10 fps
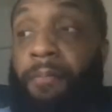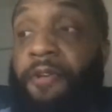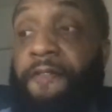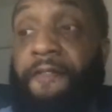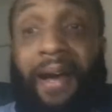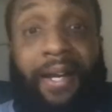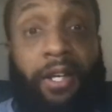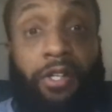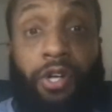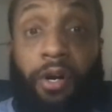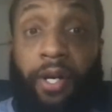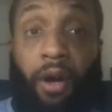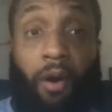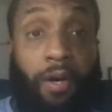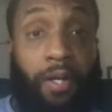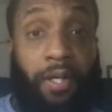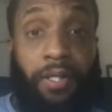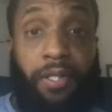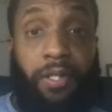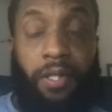defining your target
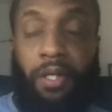audience.